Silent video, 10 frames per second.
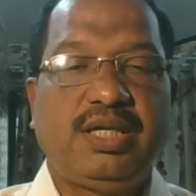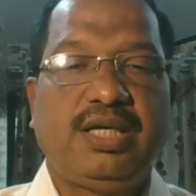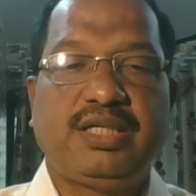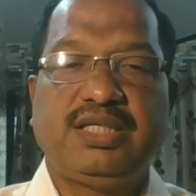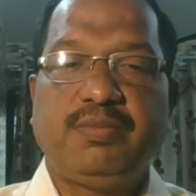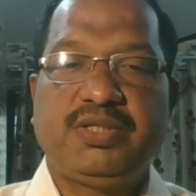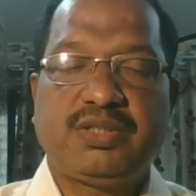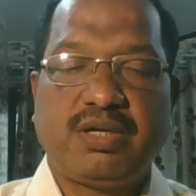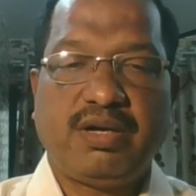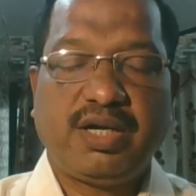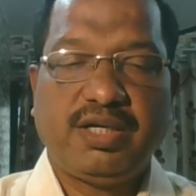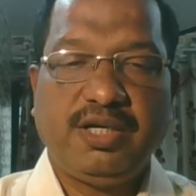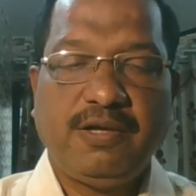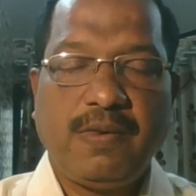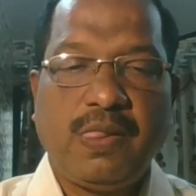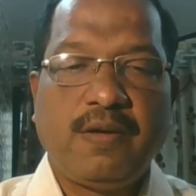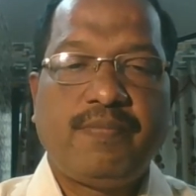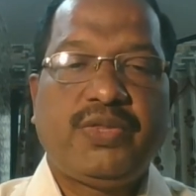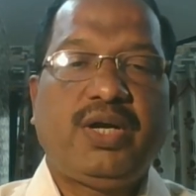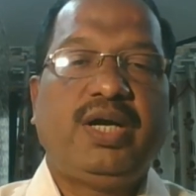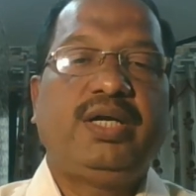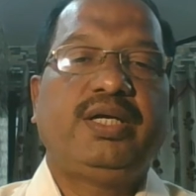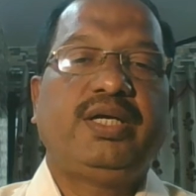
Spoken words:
exam is conducted, and